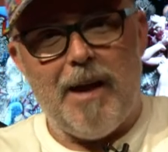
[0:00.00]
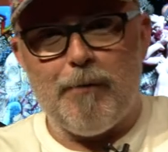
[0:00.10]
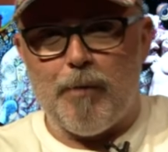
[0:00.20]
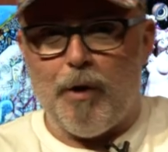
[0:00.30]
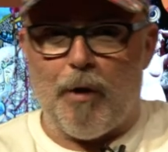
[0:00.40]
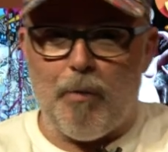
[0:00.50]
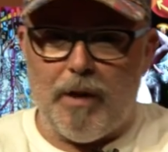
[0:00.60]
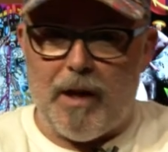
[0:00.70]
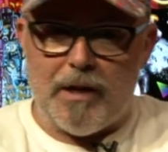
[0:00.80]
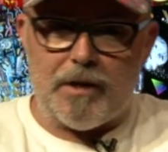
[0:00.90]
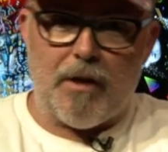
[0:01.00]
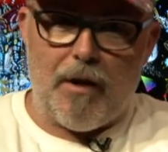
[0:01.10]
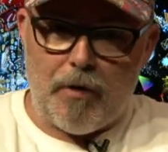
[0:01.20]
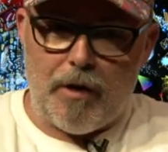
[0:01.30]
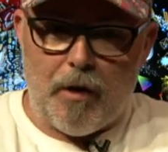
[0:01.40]
and you know with Enzo I
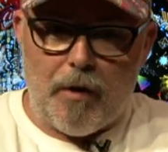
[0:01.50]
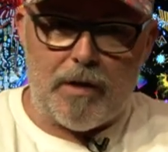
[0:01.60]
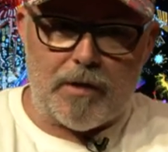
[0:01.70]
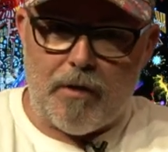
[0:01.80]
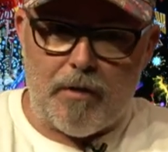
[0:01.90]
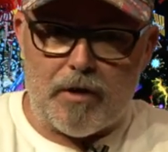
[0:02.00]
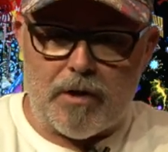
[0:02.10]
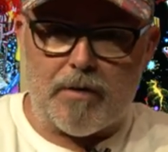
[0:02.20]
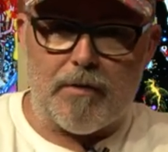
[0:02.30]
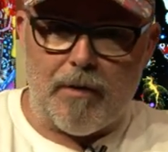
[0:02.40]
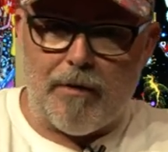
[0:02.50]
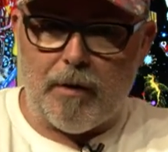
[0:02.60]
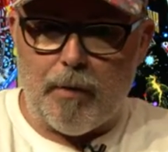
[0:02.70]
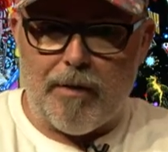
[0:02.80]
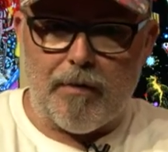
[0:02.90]
already know Enzo and she's lovely
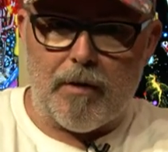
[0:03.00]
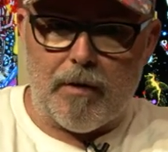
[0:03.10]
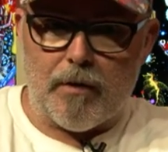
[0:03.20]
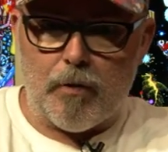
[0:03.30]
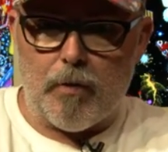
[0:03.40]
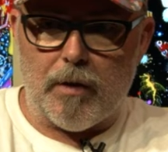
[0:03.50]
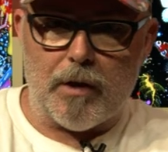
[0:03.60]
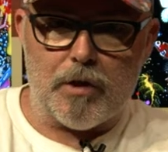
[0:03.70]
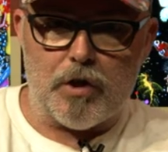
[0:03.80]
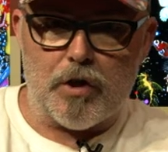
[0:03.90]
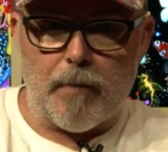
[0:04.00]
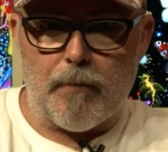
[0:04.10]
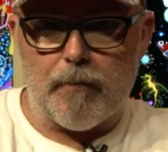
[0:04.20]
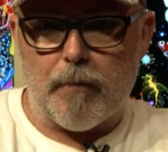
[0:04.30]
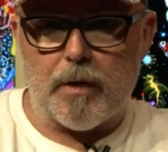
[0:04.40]
we have a, a cool relationship
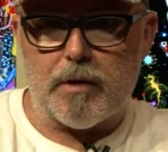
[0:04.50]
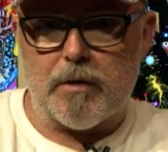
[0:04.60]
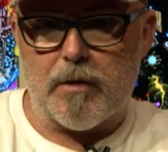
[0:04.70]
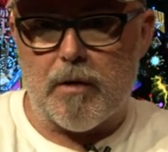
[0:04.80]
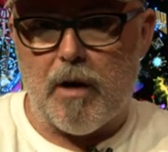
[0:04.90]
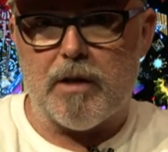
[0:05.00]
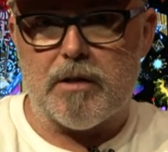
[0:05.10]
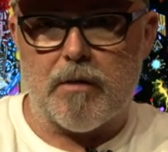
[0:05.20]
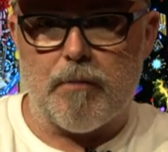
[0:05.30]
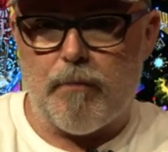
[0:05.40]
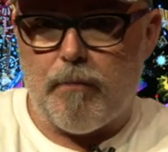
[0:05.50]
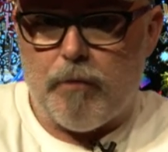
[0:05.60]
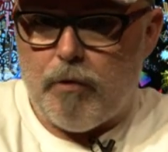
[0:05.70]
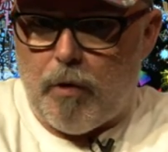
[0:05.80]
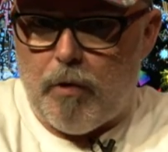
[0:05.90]
it's nice to
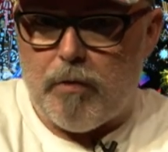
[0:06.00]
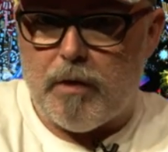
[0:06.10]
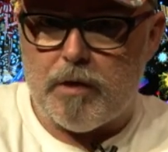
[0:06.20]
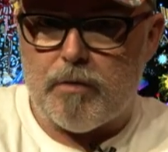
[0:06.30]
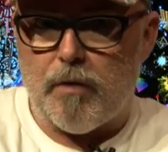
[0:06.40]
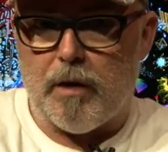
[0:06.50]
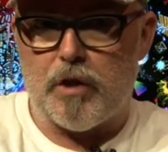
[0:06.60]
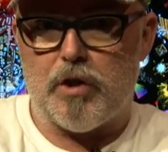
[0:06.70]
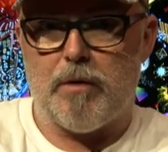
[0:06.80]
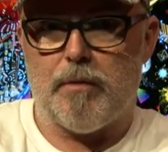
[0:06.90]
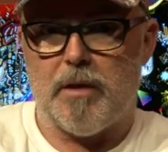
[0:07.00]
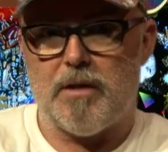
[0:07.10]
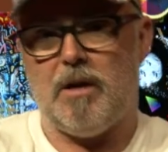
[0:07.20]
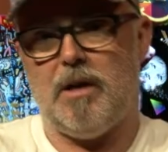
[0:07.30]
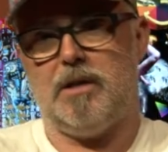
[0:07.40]
grow these relationships
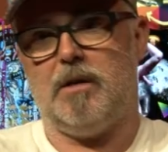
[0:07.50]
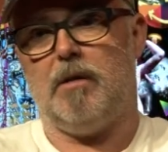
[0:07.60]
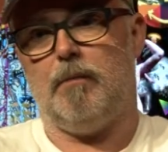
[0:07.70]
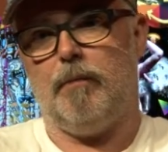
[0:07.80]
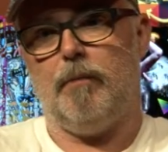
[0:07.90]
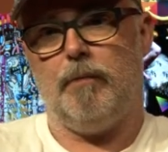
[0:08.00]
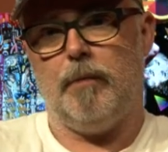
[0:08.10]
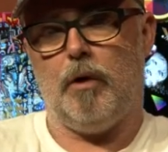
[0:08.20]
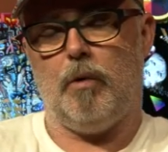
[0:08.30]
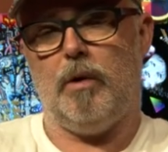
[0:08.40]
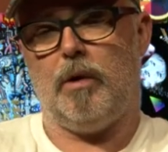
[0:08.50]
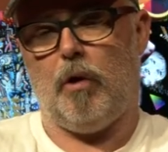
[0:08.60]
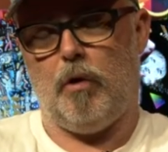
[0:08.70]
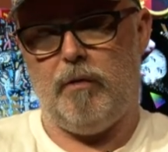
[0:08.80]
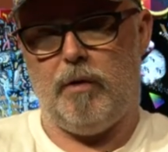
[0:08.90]
it's nice to you know with
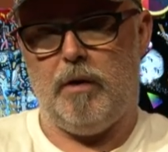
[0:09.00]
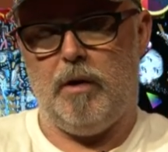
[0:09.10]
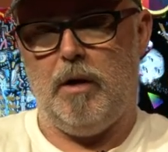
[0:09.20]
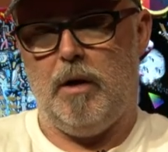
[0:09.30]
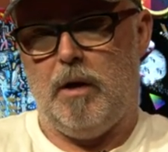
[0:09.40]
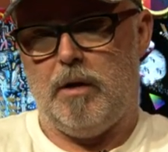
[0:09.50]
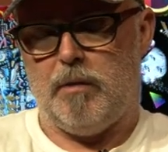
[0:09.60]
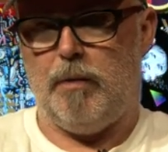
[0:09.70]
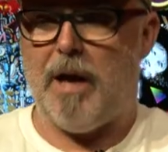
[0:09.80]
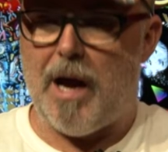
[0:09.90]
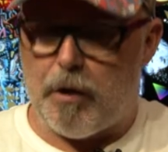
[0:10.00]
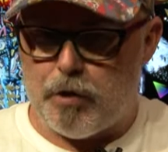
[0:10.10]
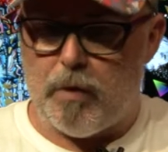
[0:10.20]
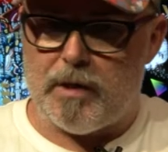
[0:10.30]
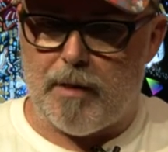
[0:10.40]
COVID to be out
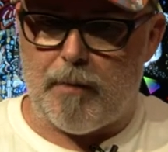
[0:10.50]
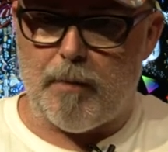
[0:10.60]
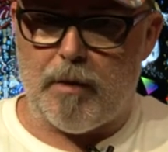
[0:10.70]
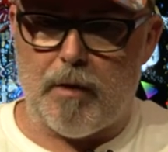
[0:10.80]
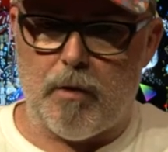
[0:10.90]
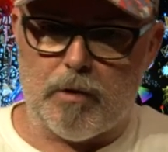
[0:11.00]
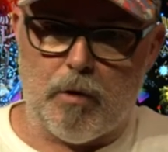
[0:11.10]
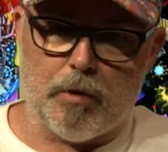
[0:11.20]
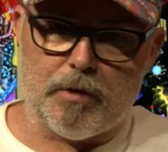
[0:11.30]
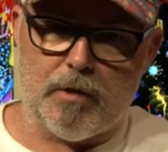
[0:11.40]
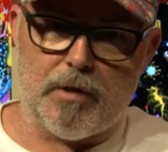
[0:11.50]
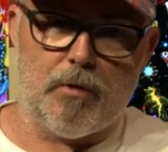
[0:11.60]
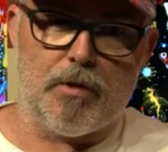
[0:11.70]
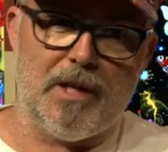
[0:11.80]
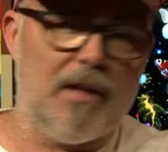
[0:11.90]
doing something, but then also
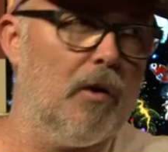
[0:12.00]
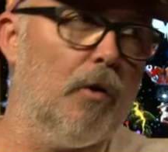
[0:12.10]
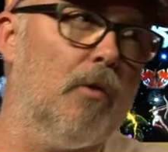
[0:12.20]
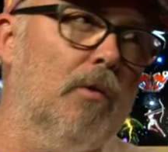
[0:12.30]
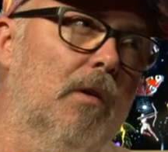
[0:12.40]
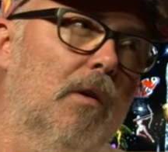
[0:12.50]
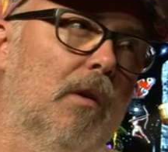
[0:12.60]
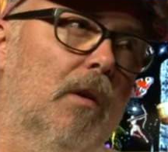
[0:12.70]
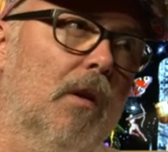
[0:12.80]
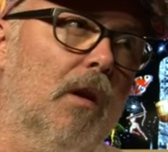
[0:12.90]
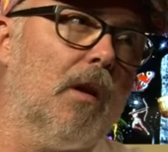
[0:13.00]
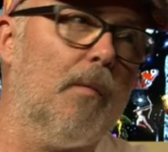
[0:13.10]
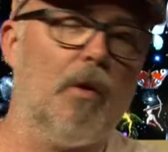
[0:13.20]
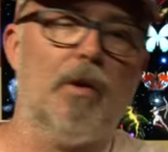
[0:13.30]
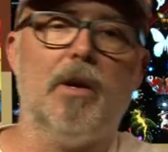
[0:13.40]
still staying local. Yep. Like I'm
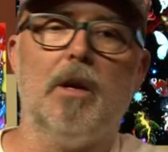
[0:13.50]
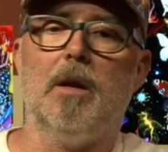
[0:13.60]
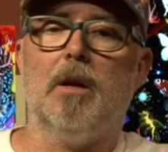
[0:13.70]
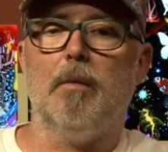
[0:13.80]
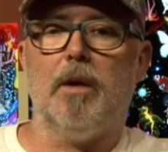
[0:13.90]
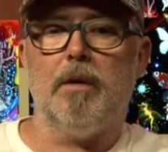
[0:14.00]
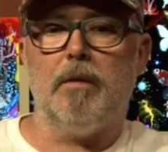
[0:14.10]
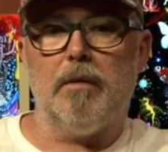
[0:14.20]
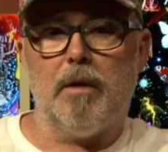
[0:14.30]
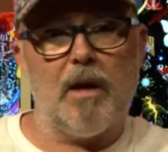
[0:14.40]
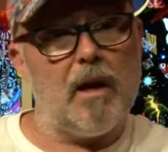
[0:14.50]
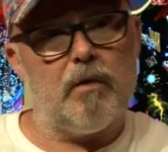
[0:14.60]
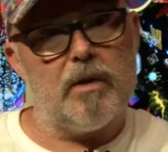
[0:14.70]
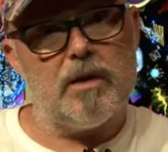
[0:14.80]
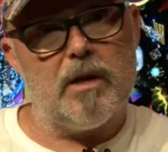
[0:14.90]
not thinking about the
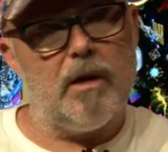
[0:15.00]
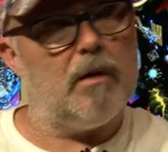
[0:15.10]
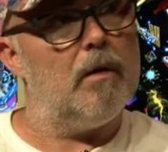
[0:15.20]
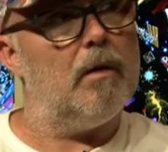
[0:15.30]
gallery scene,